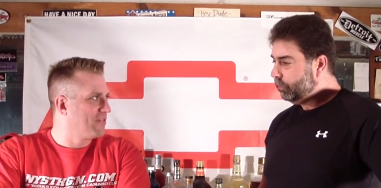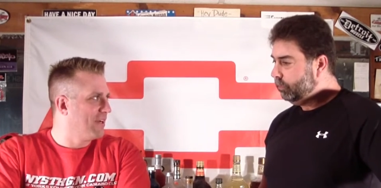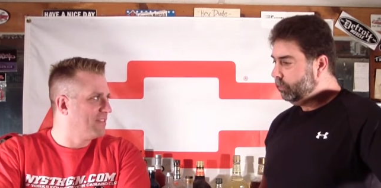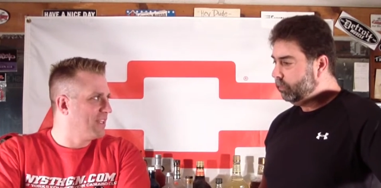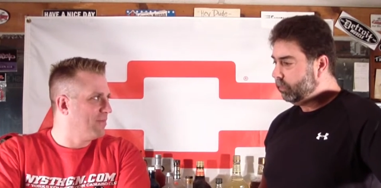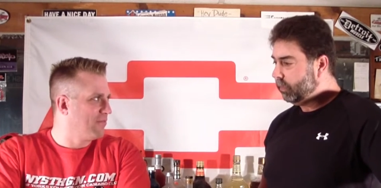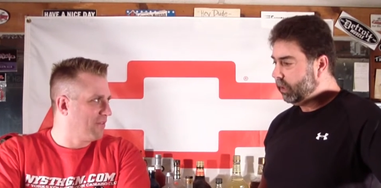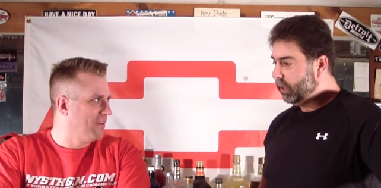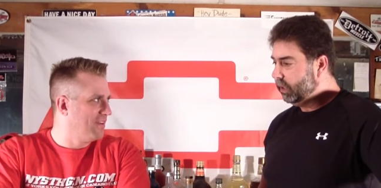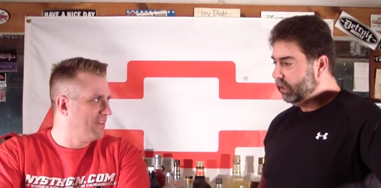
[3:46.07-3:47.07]
Speaker 1: had a Trans Am
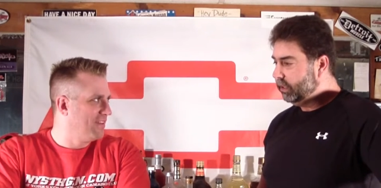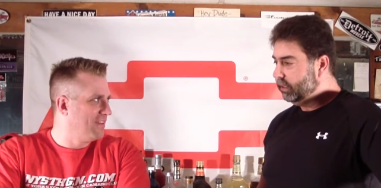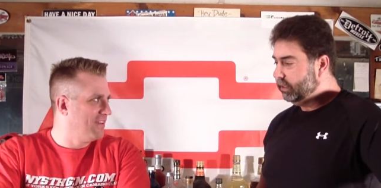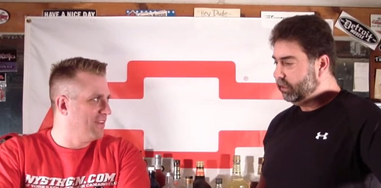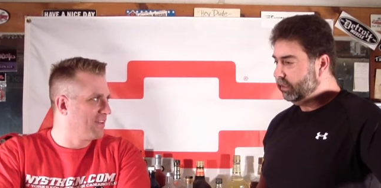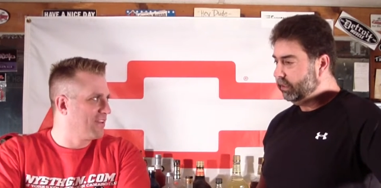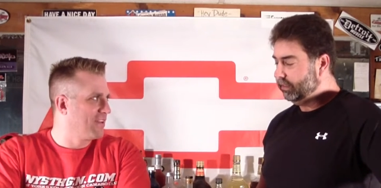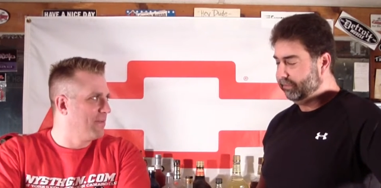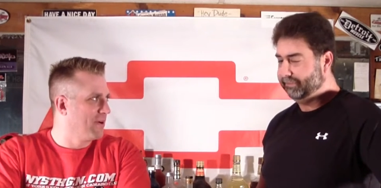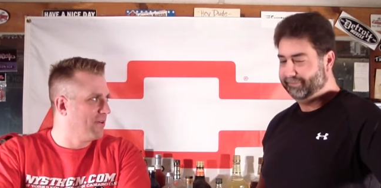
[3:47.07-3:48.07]
front and a
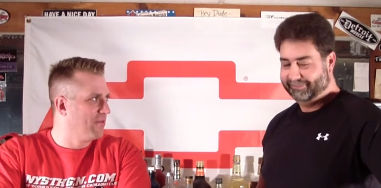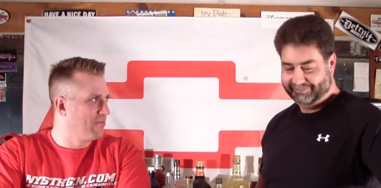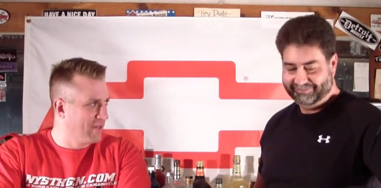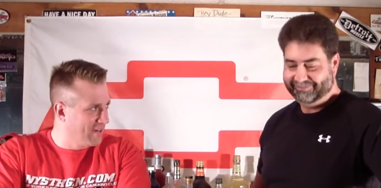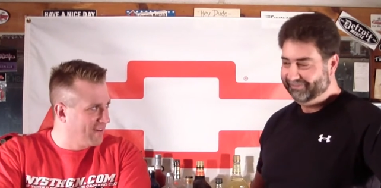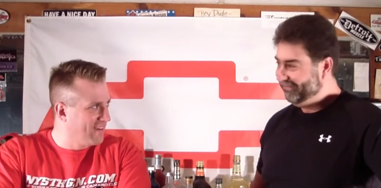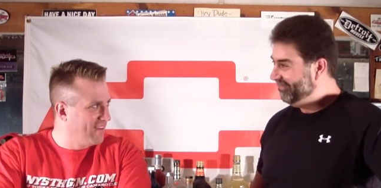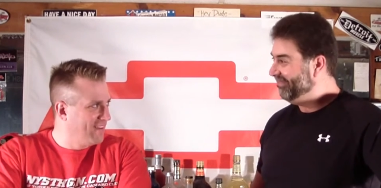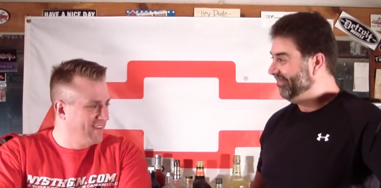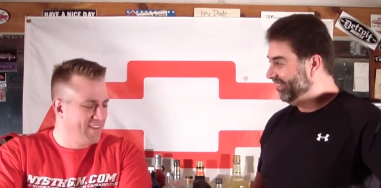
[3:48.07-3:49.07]
Camaro rear,
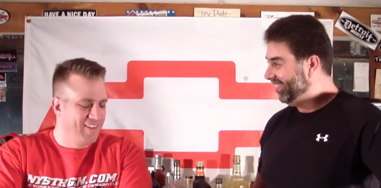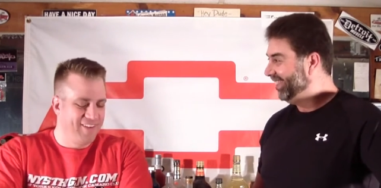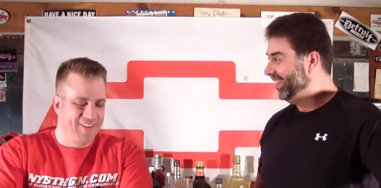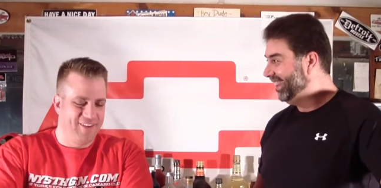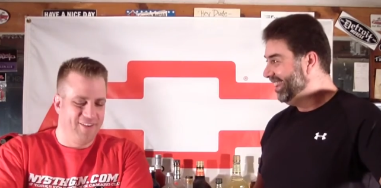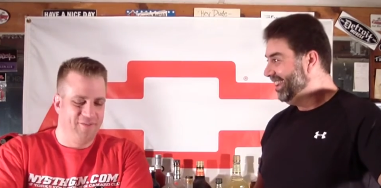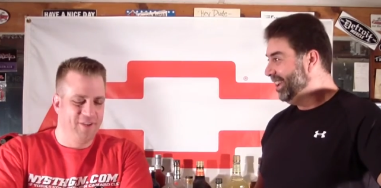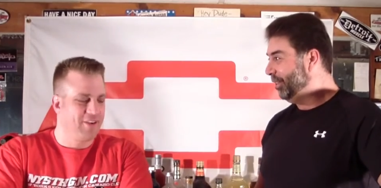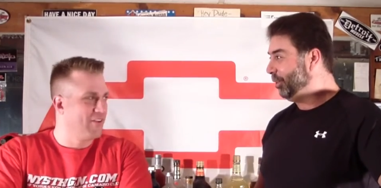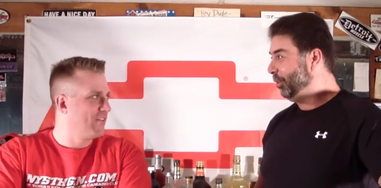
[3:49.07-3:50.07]
and
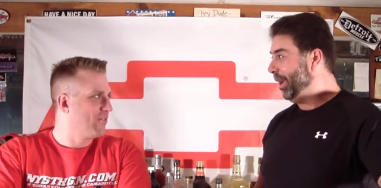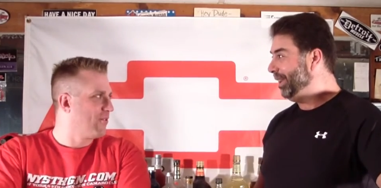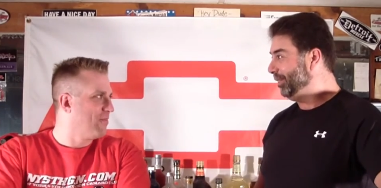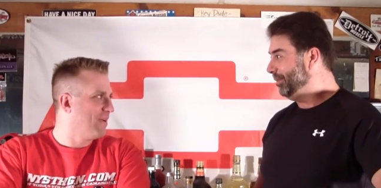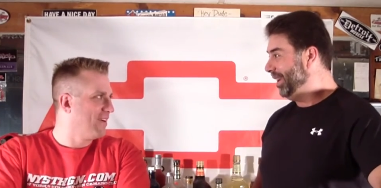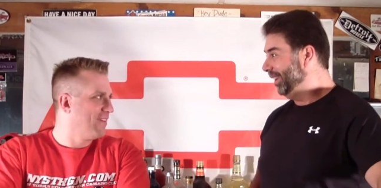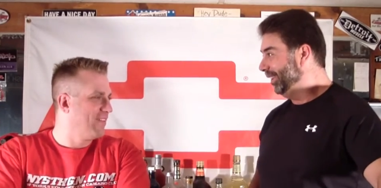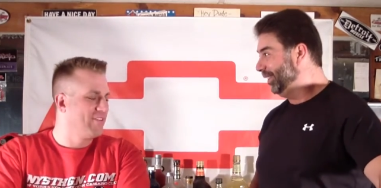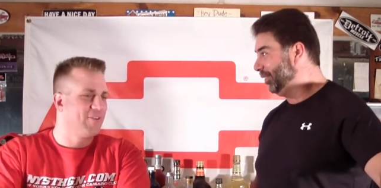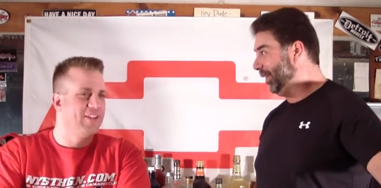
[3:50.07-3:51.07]
we call the it trans- the, Trans
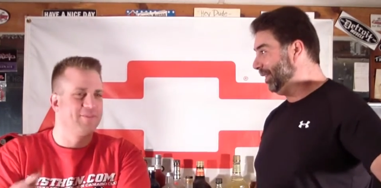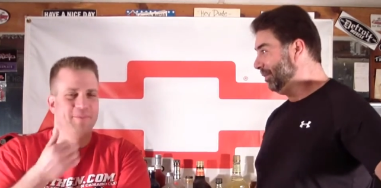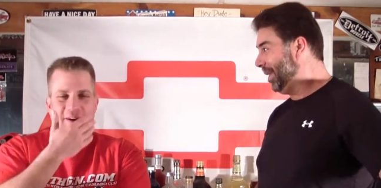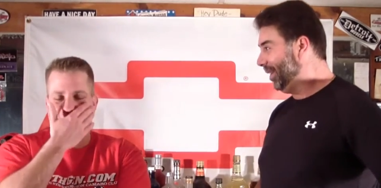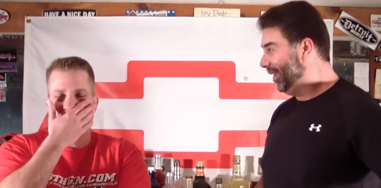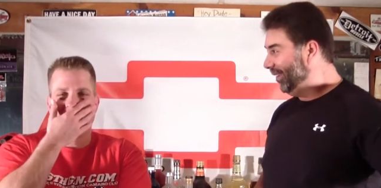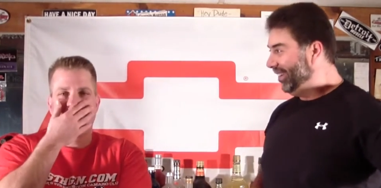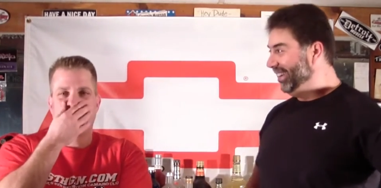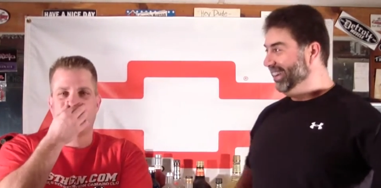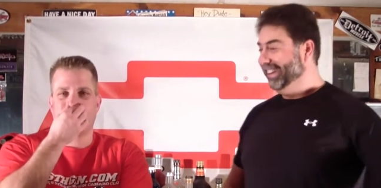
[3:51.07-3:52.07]
the, the Transmero,
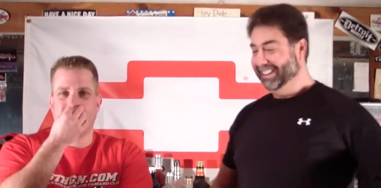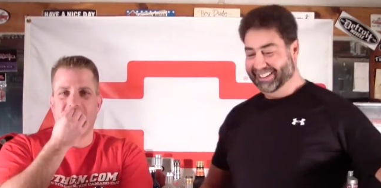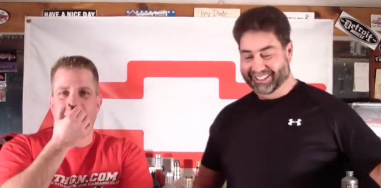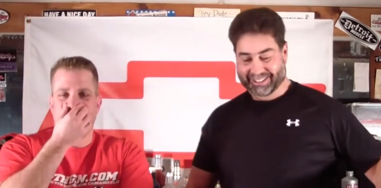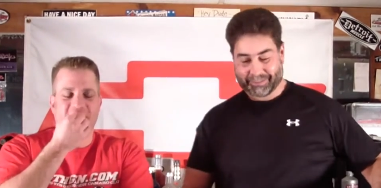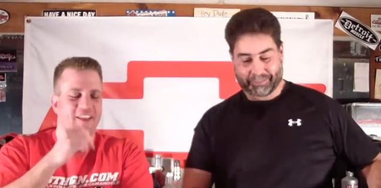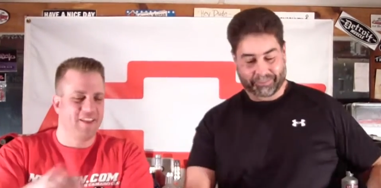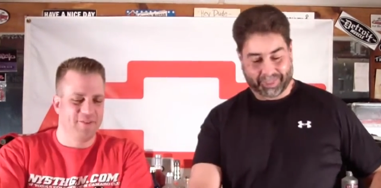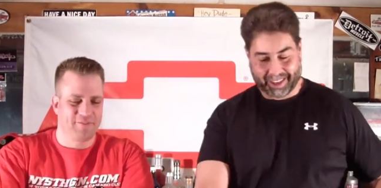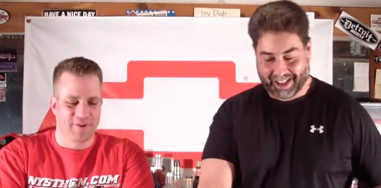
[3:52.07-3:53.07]
or
Speaker 2: the yeah,
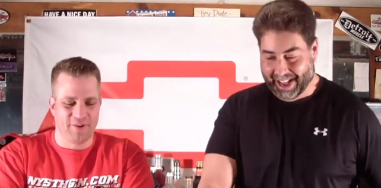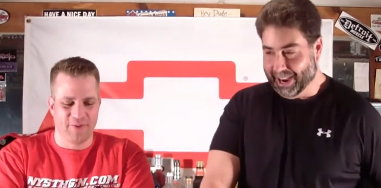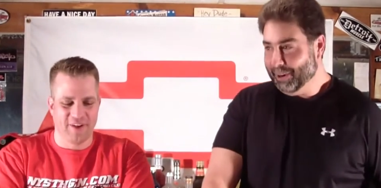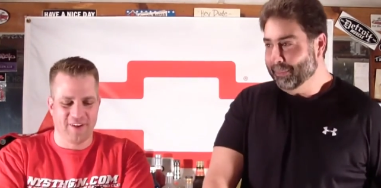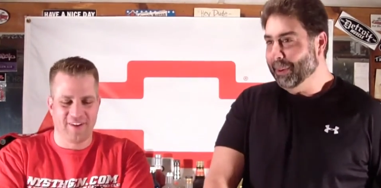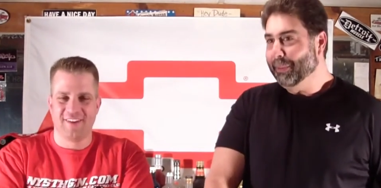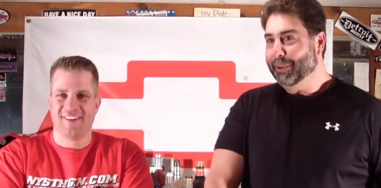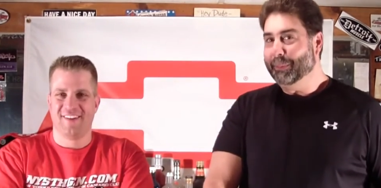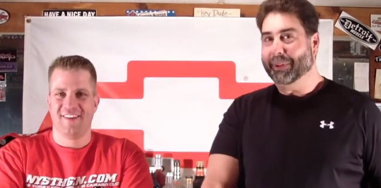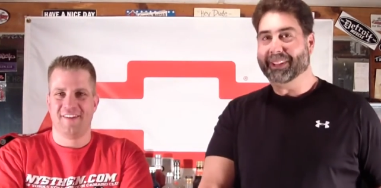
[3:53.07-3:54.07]
that was pretty. Weird. I remember
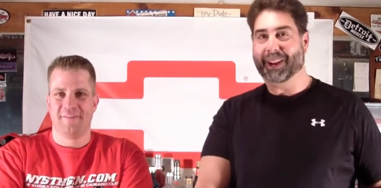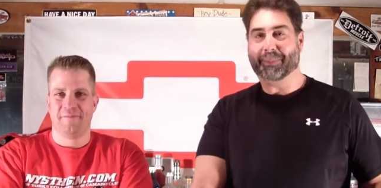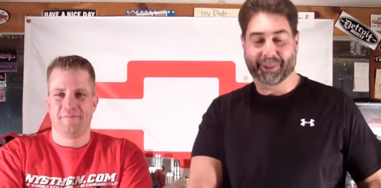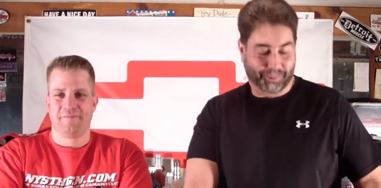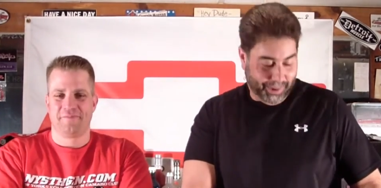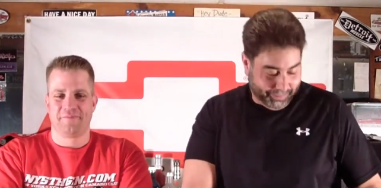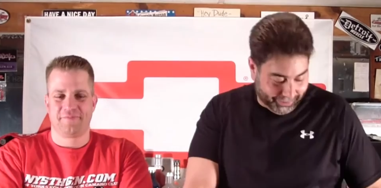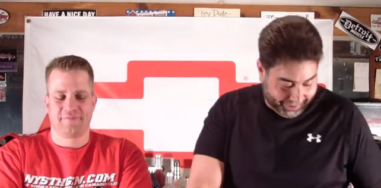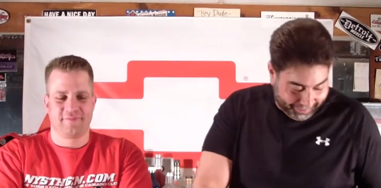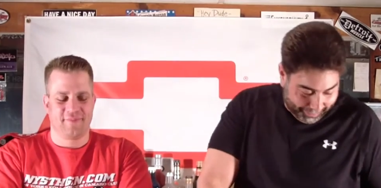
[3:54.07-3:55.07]
you put that up on the
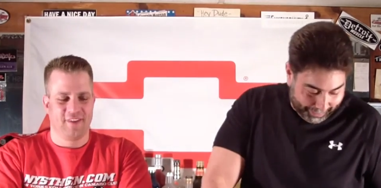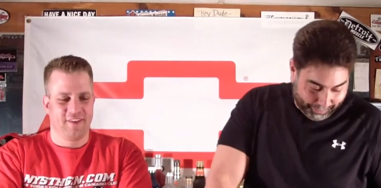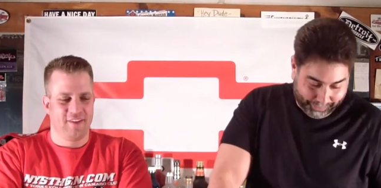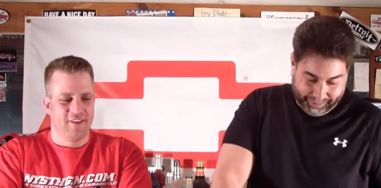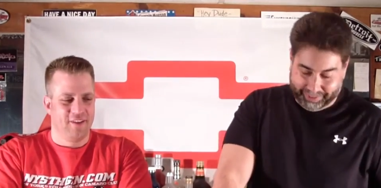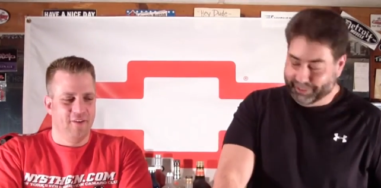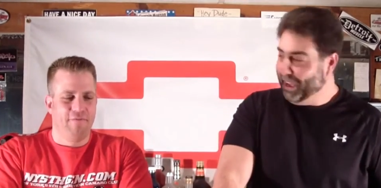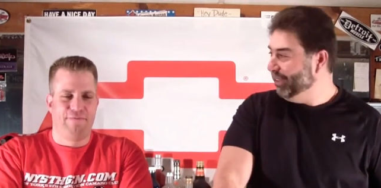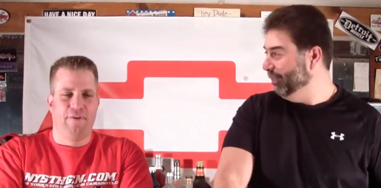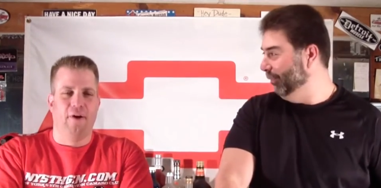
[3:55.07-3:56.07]
website, and people were like,
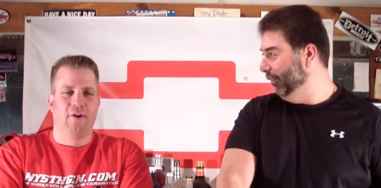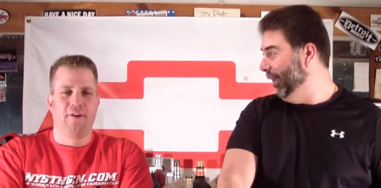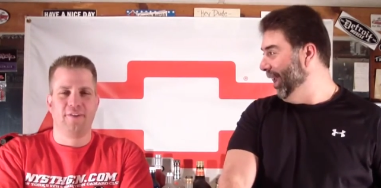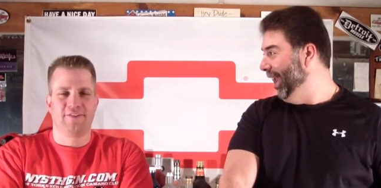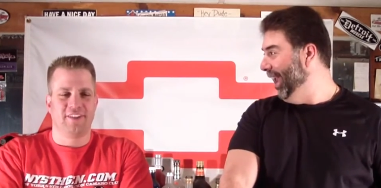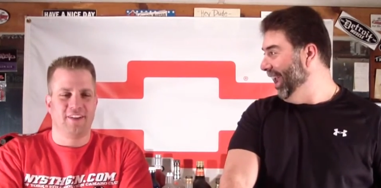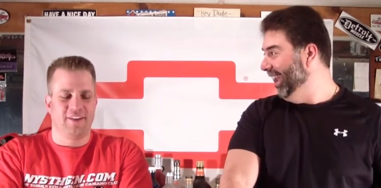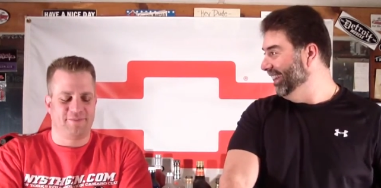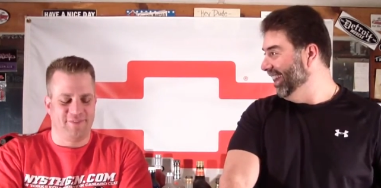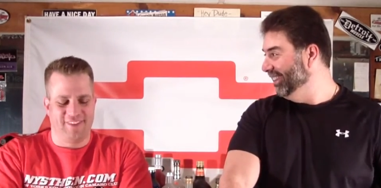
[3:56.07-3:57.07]
"That's Photoshop.
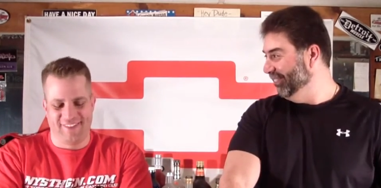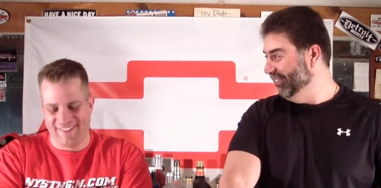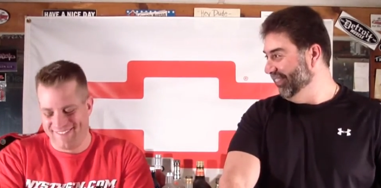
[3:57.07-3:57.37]
Oh, fake. That's